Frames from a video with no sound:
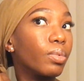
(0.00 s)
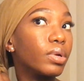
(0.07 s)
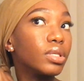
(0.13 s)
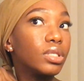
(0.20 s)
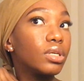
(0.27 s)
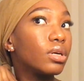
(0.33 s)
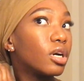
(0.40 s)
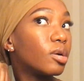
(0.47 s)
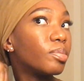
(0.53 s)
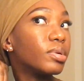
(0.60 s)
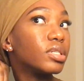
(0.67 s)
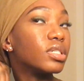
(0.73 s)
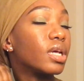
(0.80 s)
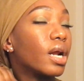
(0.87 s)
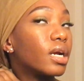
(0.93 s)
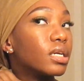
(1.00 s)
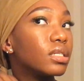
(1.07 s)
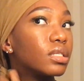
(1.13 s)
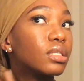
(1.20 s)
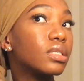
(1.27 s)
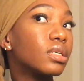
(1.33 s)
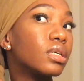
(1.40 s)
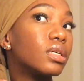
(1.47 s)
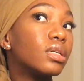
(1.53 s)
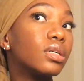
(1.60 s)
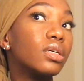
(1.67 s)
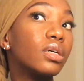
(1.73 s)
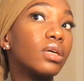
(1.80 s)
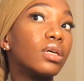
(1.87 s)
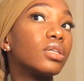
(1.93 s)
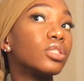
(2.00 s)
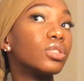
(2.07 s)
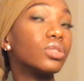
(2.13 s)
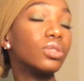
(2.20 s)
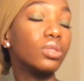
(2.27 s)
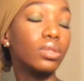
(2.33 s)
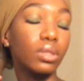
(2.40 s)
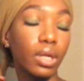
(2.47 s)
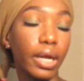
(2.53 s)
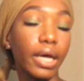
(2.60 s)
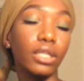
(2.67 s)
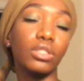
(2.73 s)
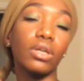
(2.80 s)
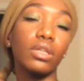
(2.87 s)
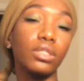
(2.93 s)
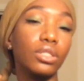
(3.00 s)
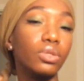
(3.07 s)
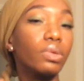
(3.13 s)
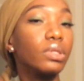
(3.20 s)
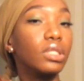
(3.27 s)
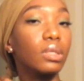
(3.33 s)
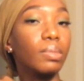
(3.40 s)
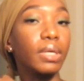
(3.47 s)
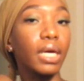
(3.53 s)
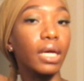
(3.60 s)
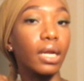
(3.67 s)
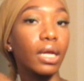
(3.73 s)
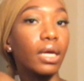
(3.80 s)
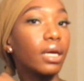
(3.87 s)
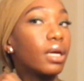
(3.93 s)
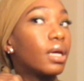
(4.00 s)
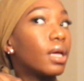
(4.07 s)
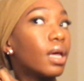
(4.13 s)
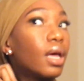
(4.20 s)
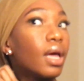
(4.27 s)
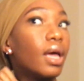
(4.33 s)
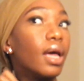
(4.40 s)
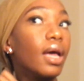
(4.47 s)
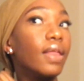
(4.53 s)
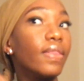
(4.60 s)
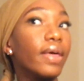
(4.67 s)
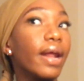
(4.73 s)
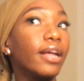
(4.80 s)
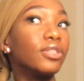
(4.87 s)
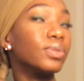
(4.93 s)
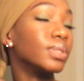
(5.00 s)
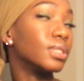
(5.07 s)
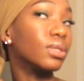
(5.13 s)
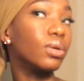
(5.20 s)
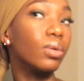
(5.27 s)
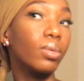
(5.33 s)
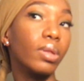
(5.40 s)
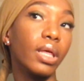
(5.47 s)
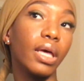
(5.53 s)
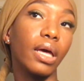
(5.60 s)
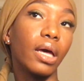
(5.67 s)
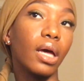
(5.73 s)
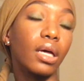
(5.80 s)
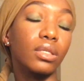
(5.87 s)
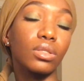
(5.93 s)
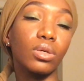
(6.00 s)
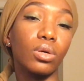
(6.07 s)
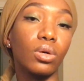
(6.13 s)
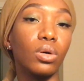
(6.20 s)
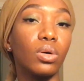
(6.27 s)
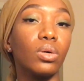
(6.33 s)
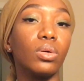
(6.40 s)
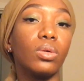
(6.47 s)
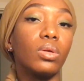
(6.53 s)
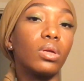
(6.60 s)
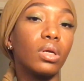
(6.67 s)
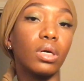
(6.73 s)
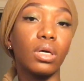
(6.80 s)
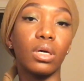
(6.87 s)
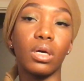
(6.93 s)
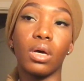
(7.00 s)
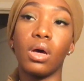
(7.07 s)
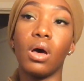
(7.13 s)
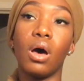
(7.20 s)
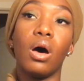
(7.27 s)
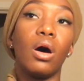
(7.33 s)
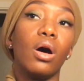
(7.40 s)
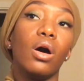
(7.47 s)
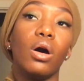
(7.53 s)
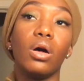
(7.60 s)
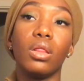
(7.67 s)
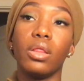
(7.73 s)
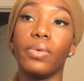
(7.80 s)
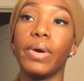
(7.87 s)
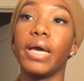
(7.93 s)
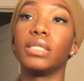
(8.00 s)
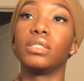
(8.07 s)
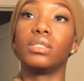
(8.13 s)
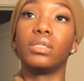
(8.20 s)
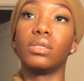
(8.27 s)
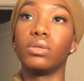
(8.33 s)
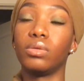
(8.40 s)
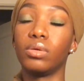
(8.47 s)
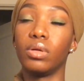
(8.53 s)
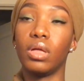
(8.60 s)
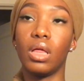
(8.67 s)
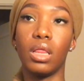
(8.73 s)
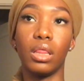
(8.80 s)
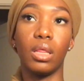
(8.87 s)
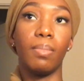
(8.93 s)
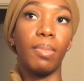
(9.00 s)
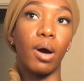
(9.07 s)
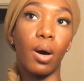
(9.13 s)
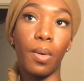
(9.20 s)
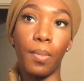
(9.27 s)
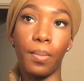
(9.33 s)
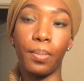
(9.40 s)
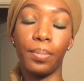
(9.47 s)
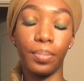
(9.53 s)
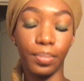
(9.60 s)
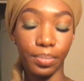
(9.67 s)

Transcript: once they're all pushed in, I just like start to twist the beginning, and then I twist the whole thing as a whole, all the way to the bottom.